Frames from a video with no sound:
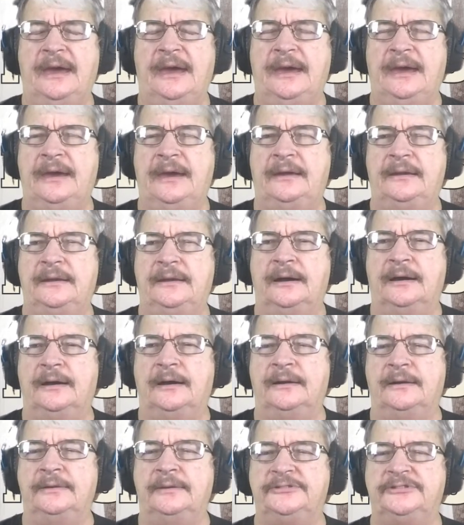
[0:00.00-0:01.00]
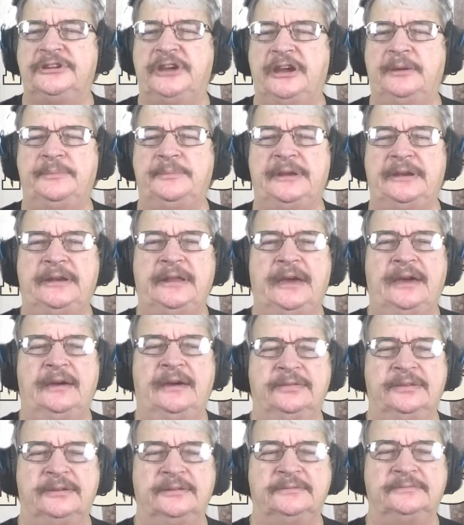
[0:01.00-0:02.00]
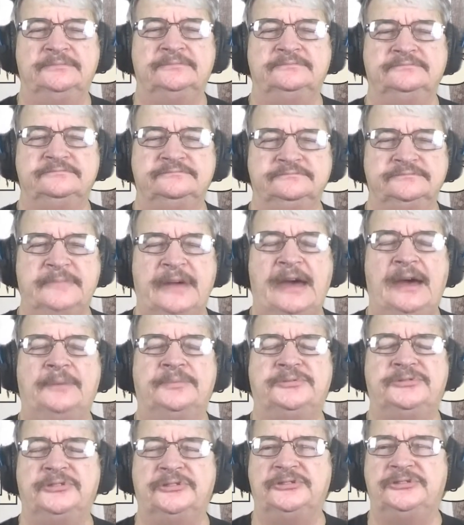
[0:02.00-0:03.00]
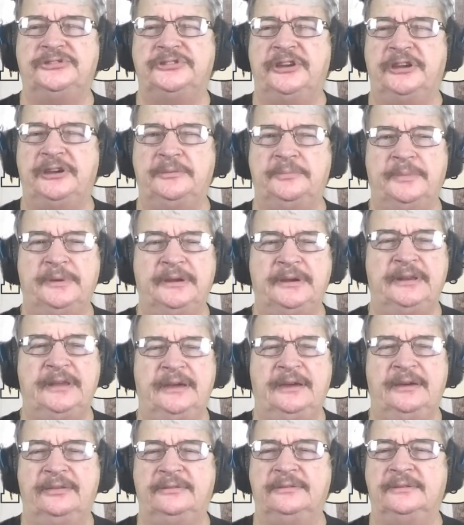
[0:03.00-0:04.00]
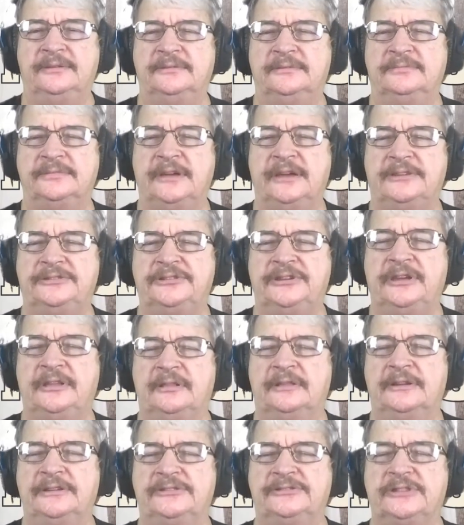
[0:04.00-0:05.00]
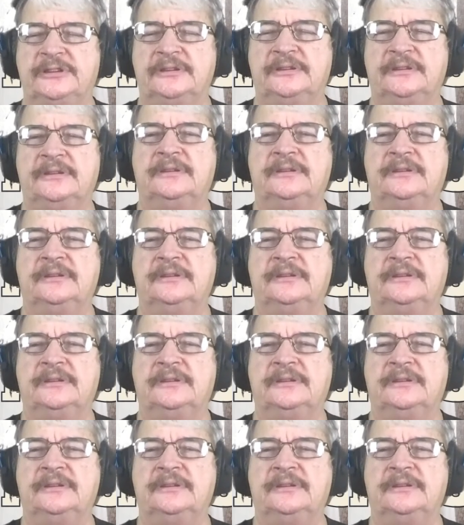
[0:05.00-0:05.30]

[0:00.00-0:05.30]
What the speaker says: And scared me to death. Absolutely scared me to death. Thanks again, Lisa.